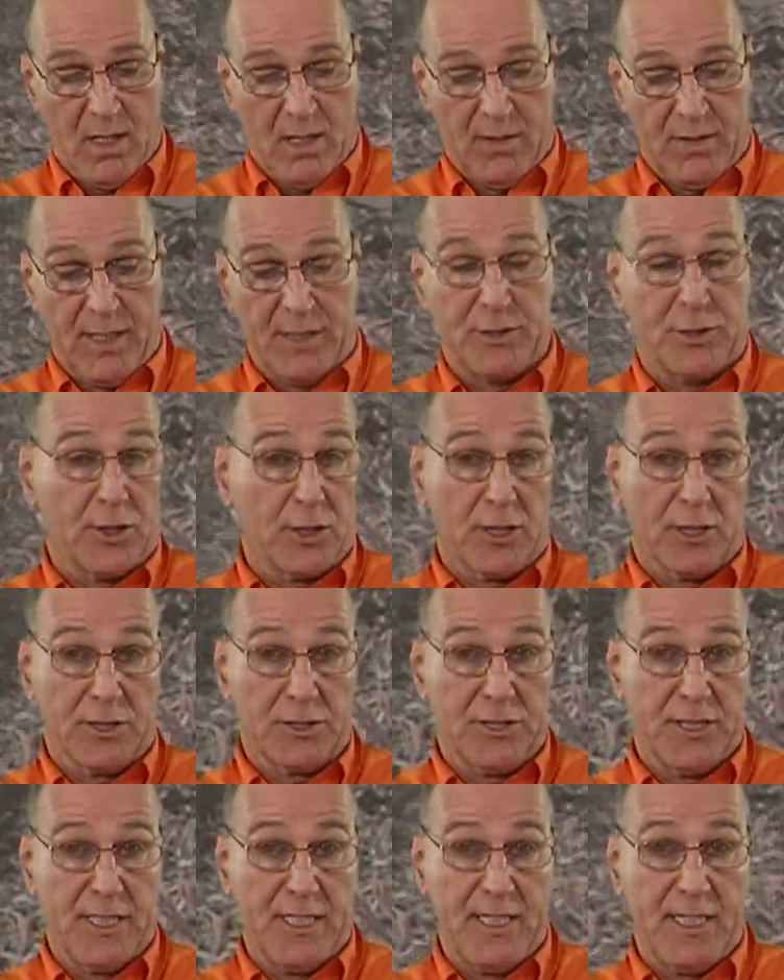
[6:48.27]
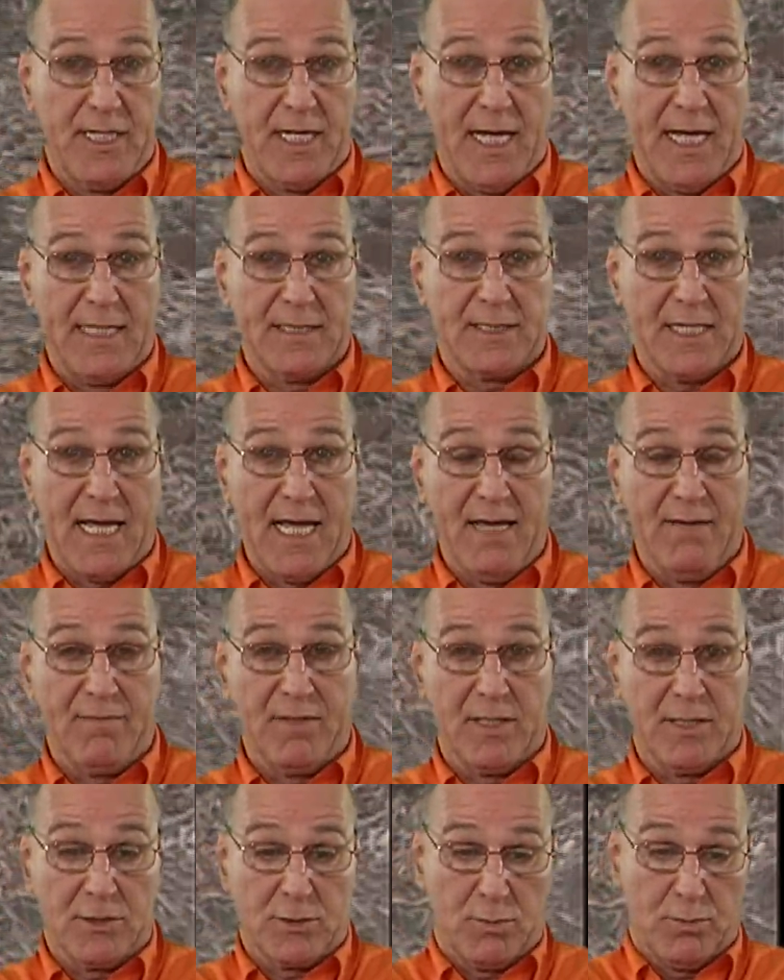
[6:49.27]
that you're going to see as
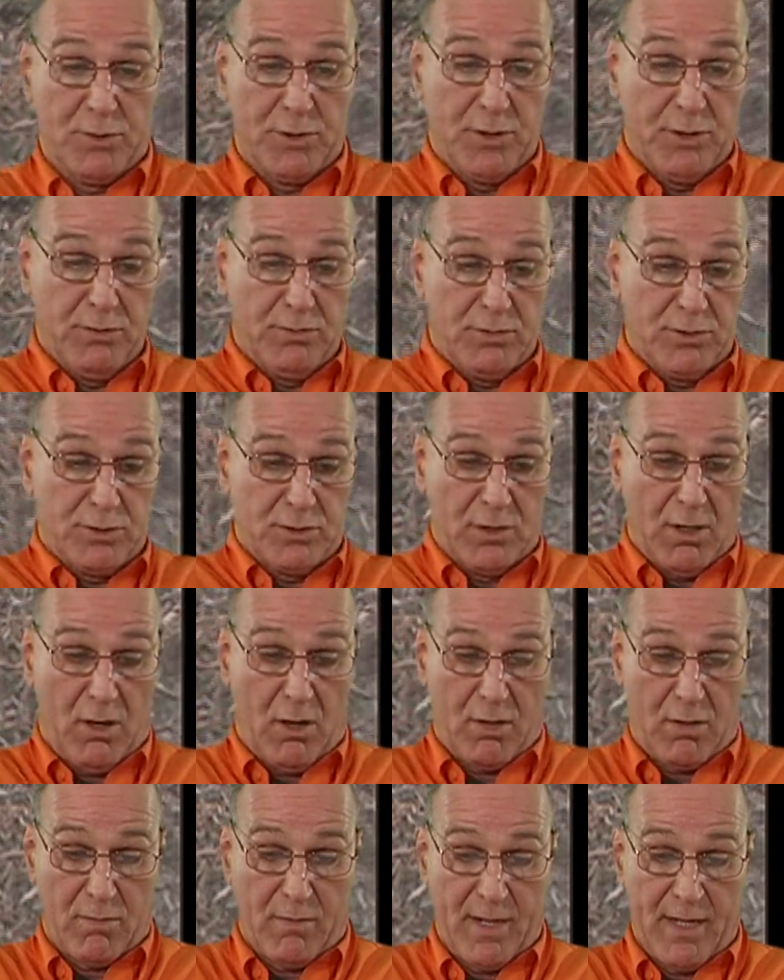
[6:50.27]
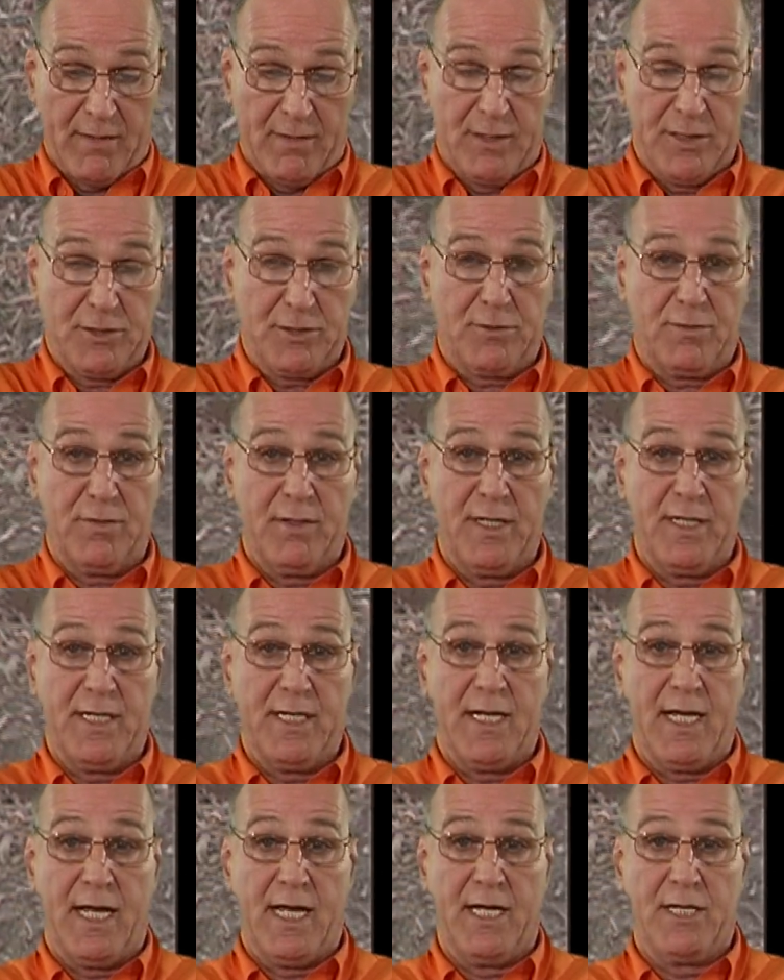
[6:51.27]
evidence when you start around this
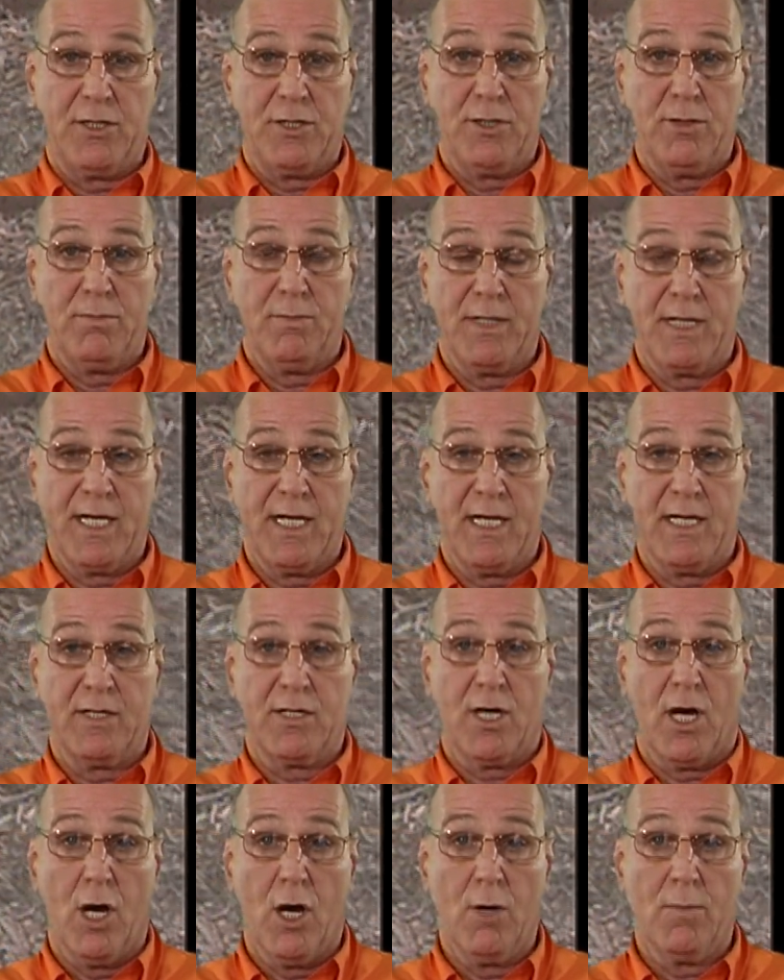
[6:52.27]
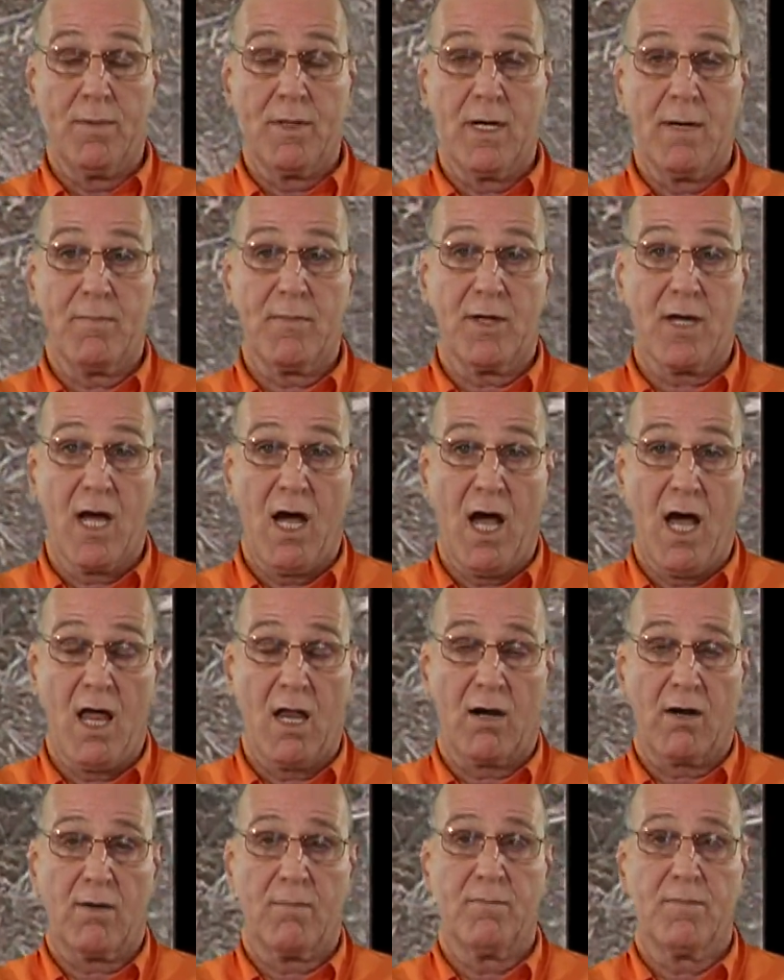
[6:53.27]
tree and you begin to open up the
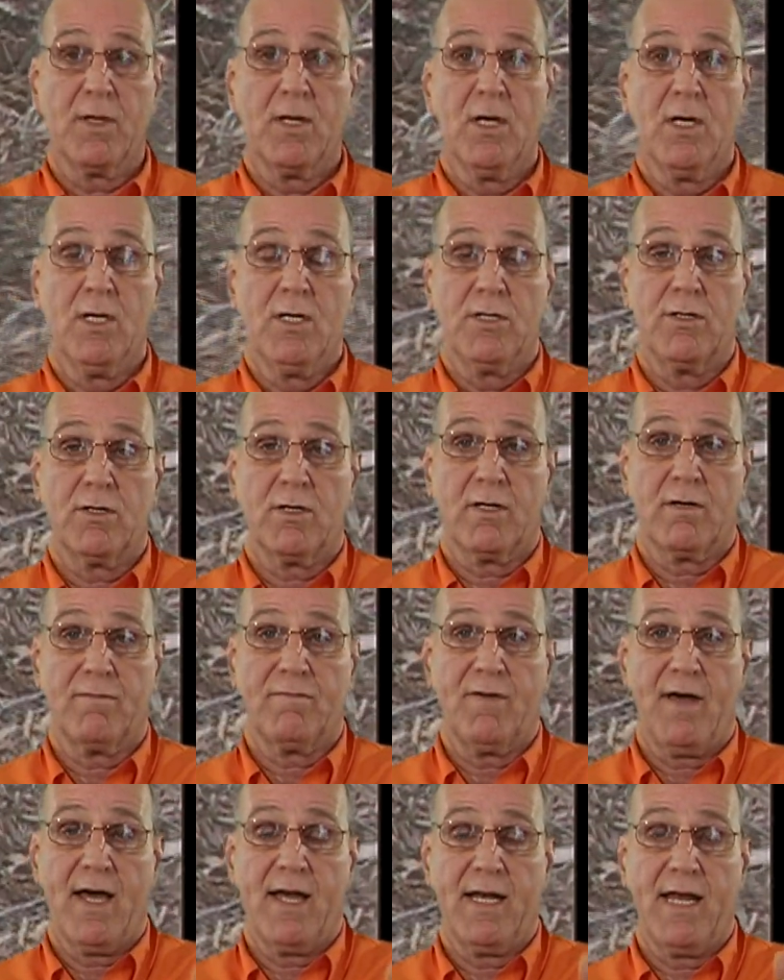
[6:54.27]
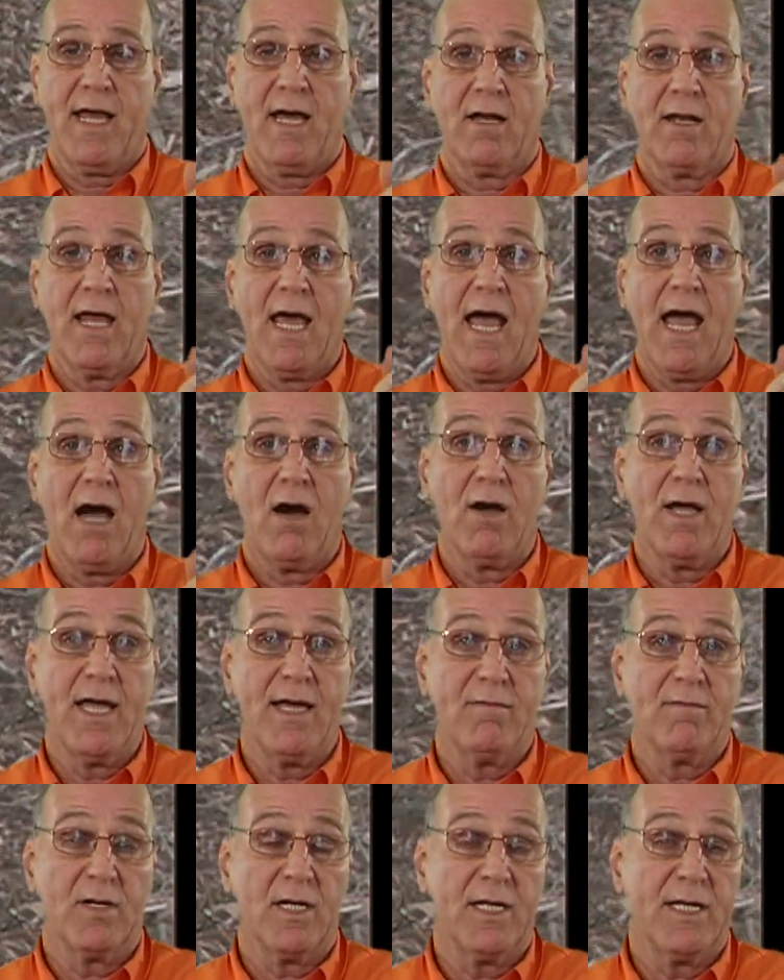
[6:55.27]
collar. You're going to find out how
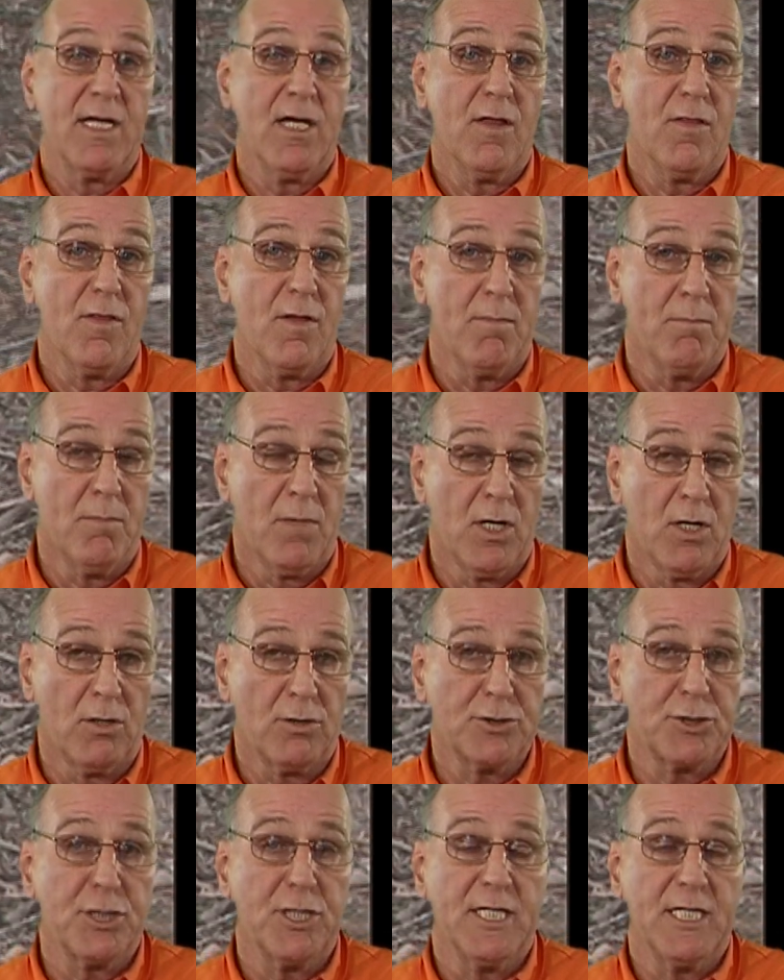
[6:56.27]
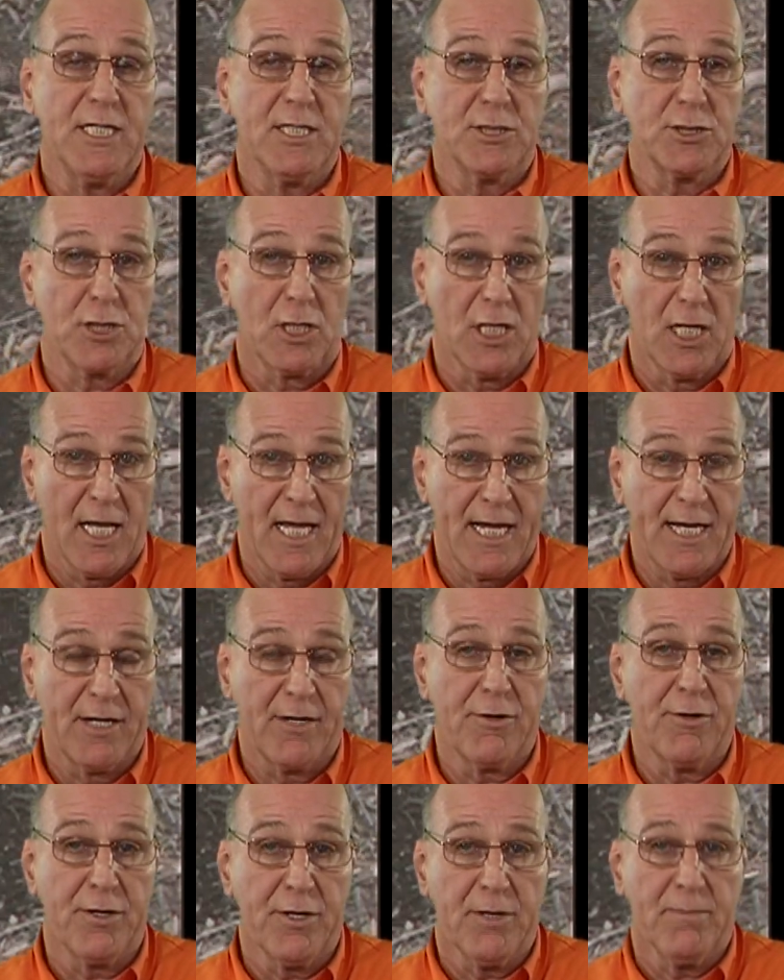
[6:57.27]
heavily the mulch is
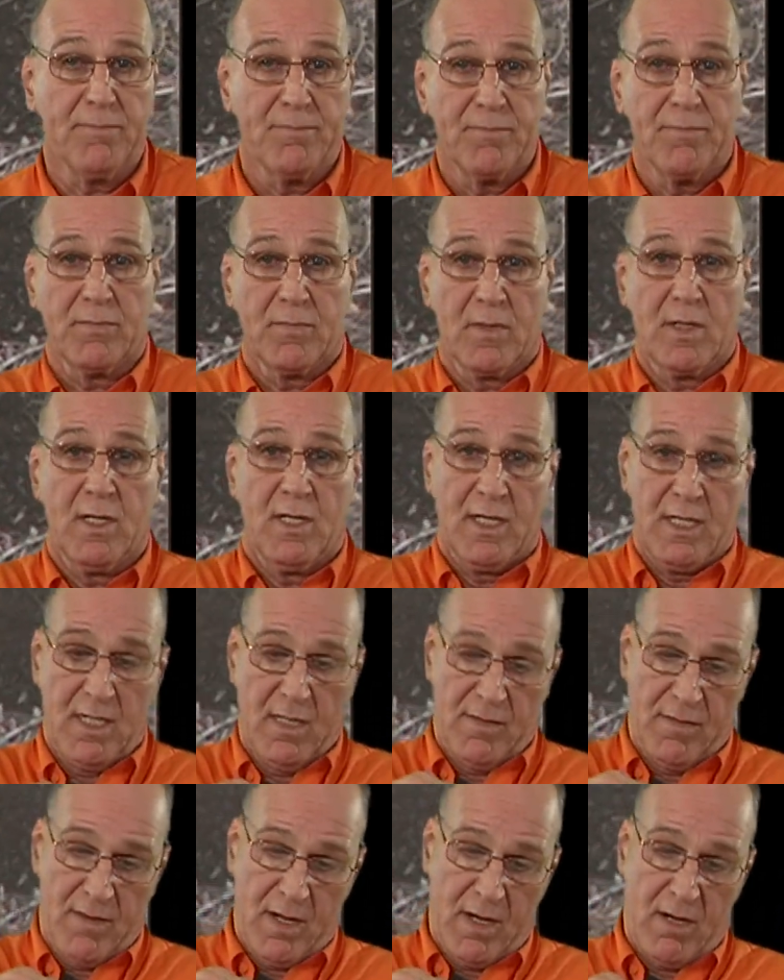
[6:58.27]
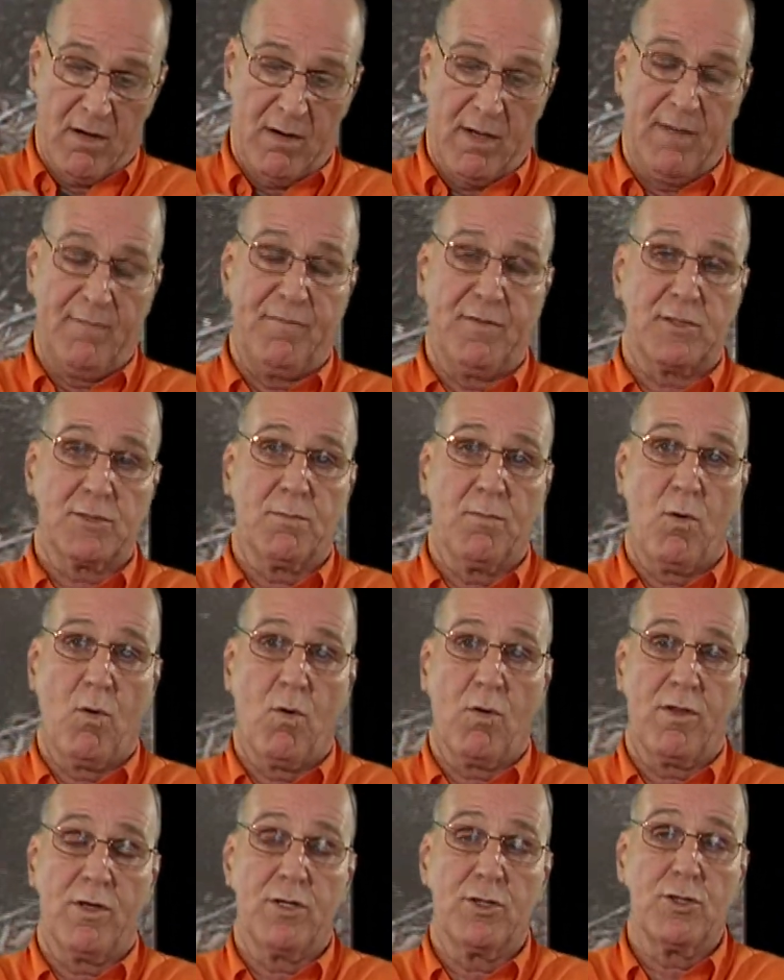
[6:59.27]
layered in there. If it's
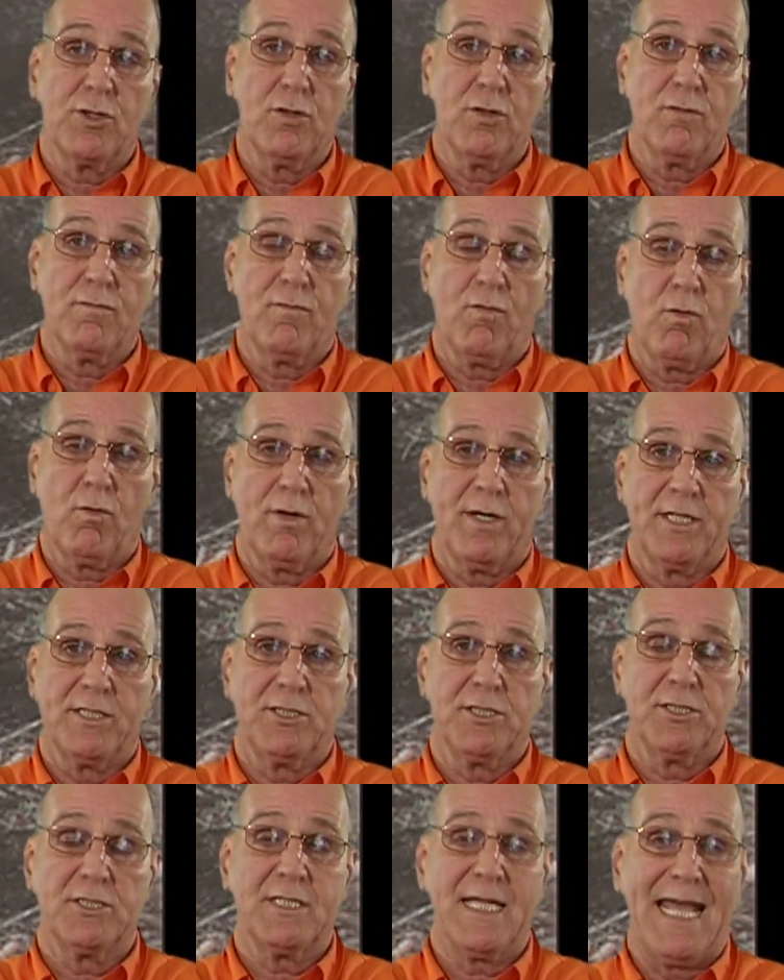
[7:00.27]
more than 2 to 4 inches,